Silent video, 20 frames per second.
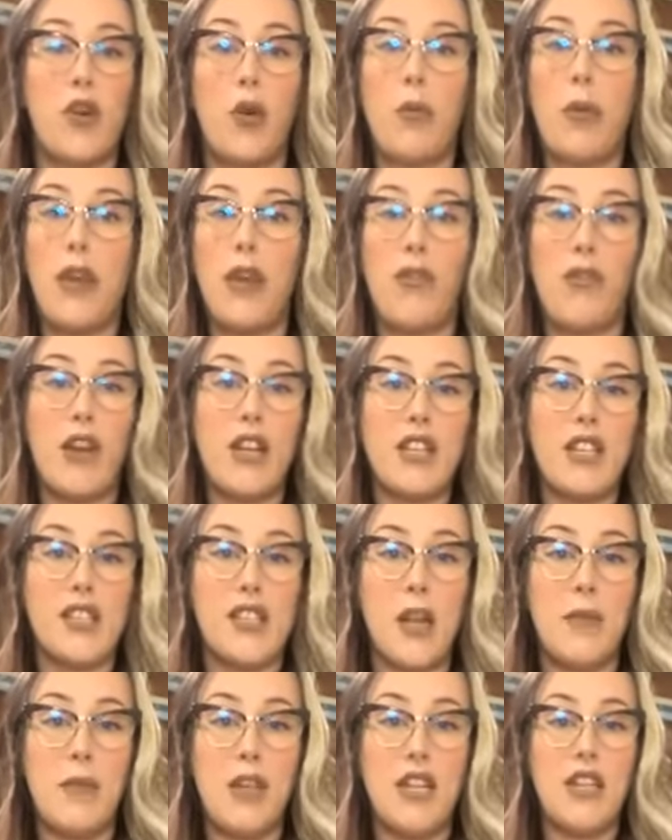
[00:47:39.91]
Don't be afraid to
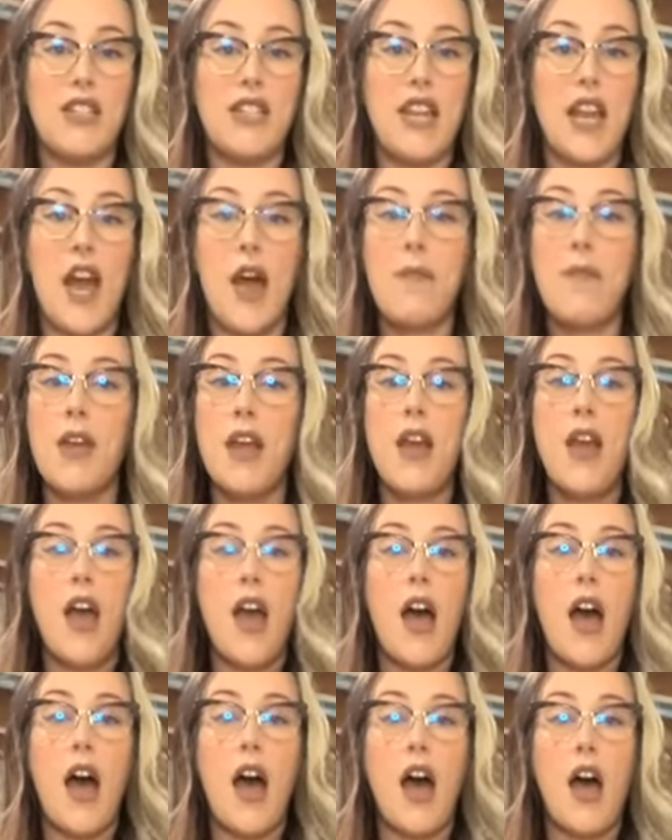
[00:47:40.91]
send me a DM
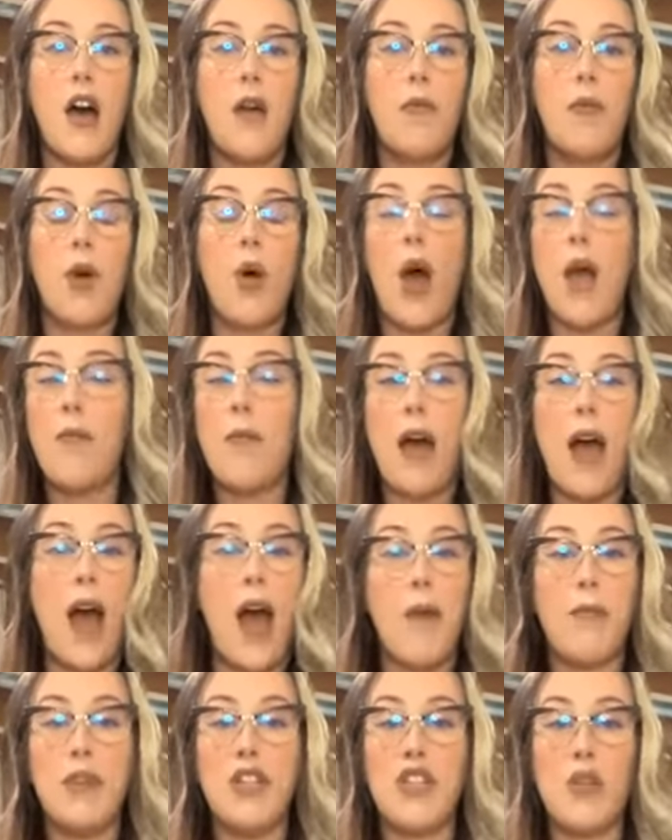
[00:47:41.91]
um, I'm
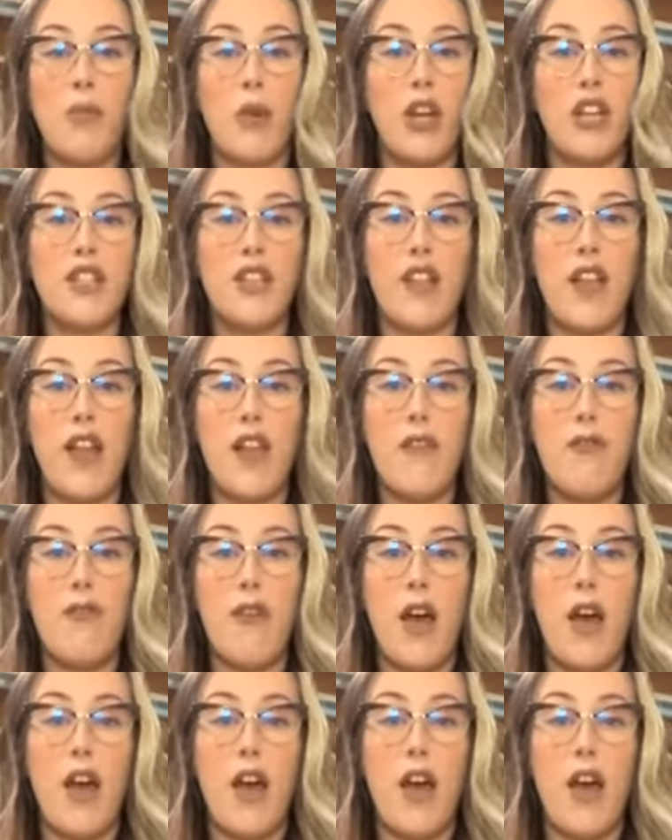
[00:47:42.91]
happy to bring to life.